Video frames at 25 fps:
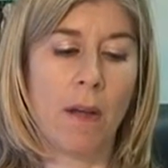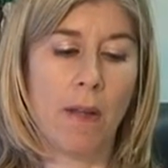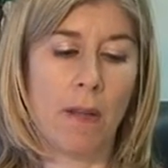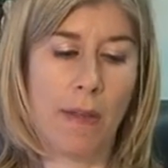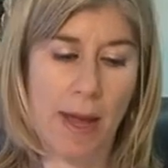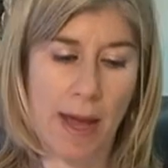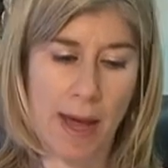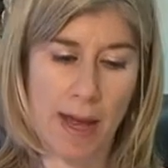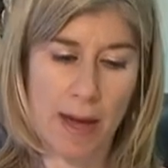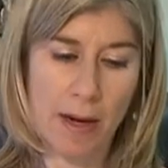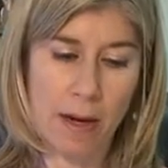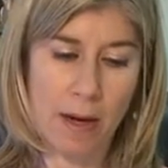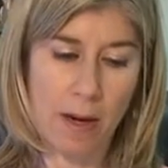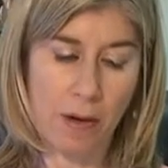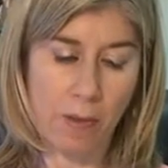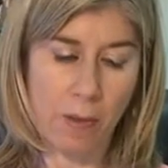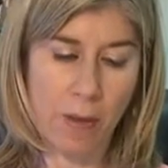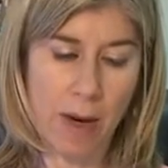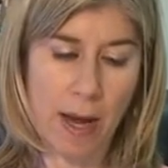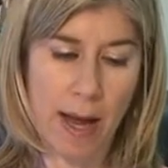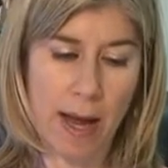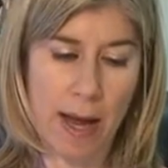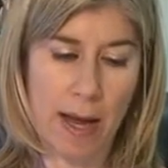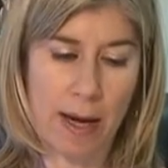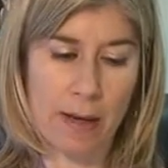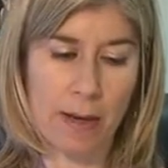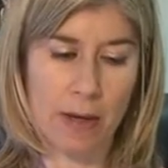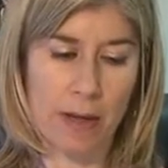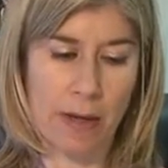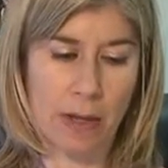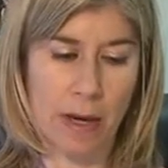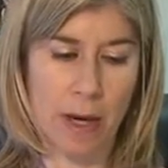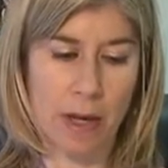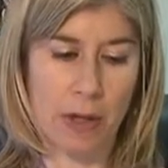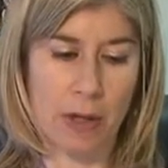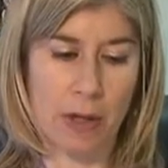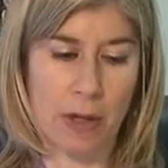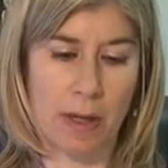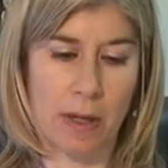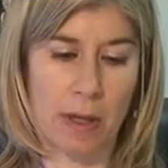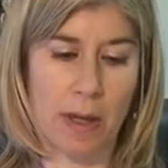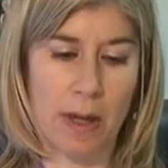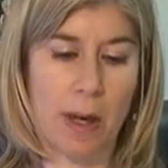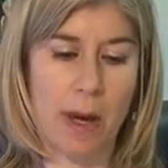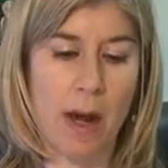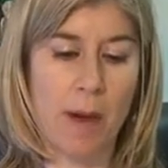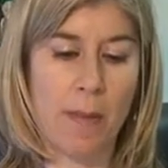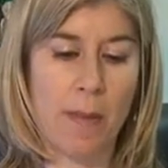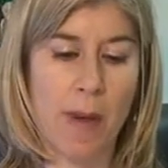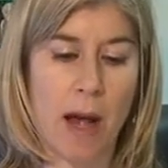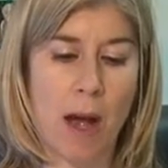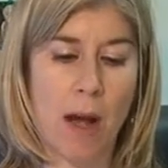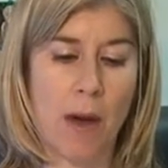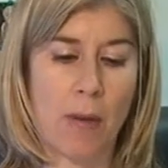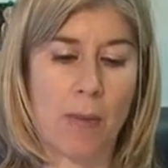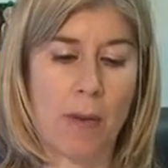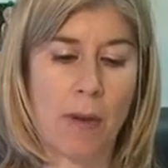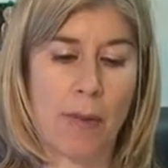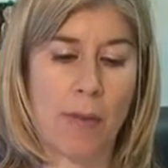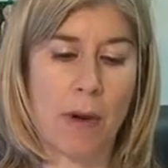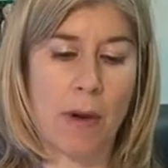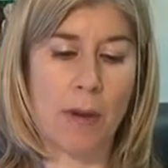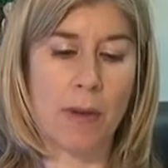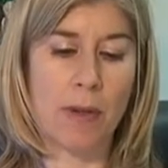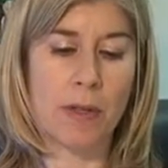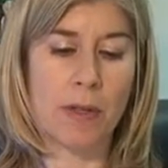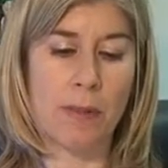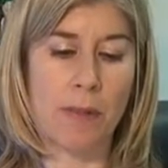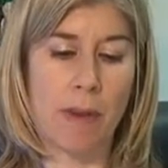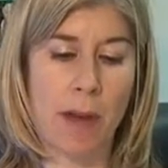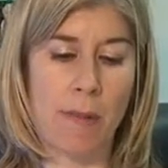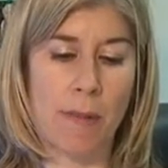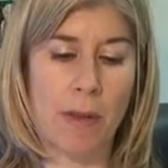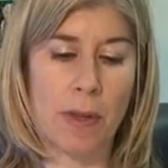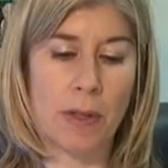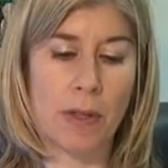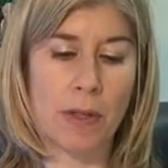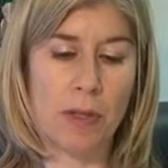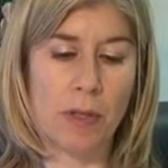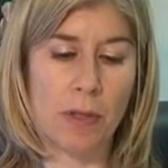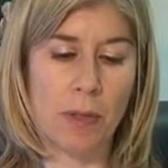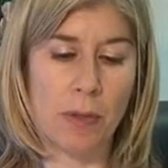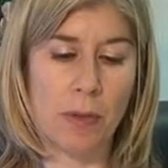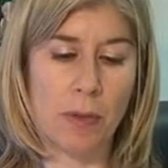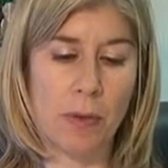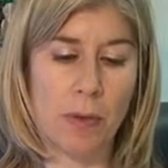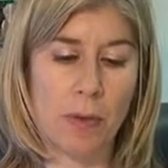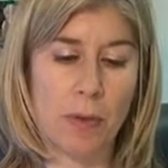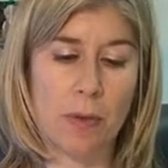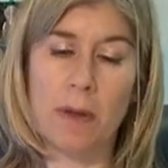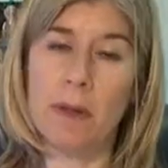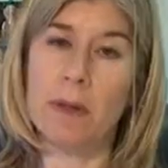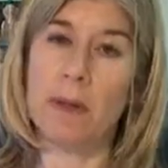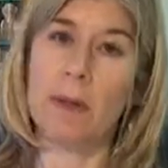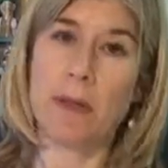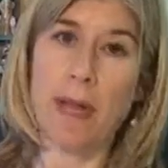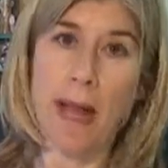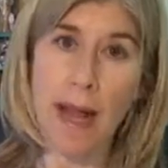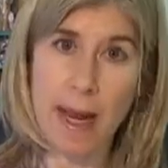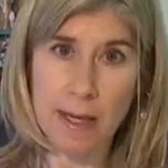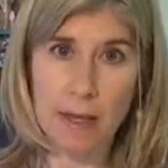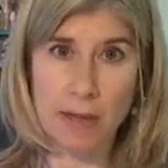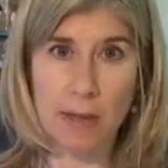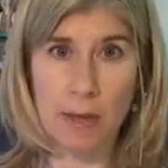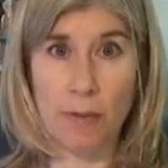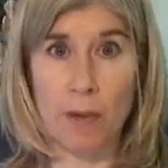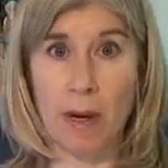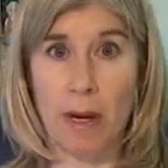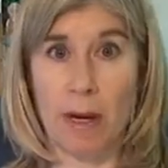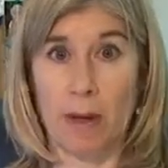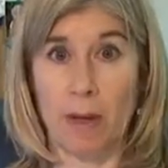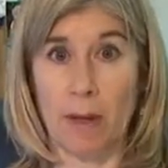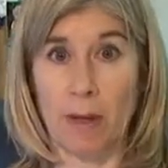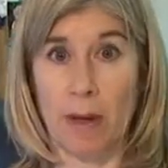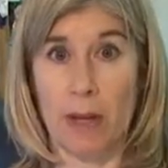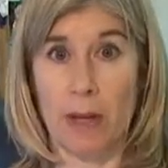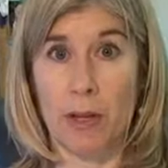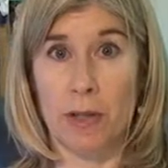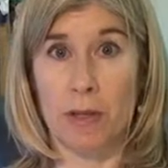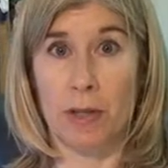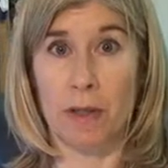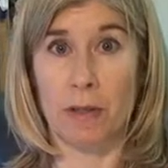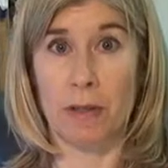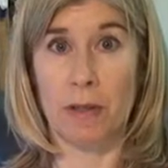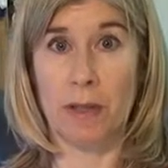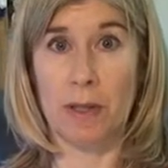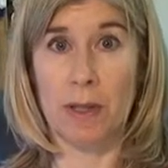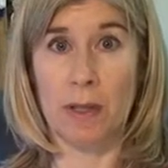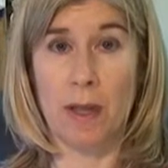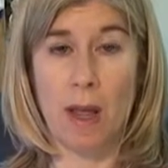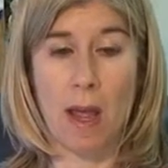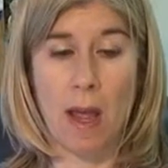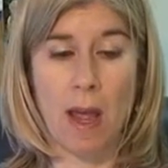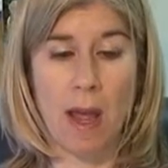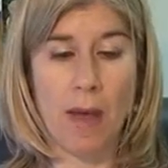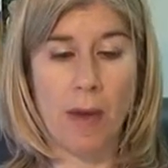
Then we had a discussion about proposed amendments to taxi regulations.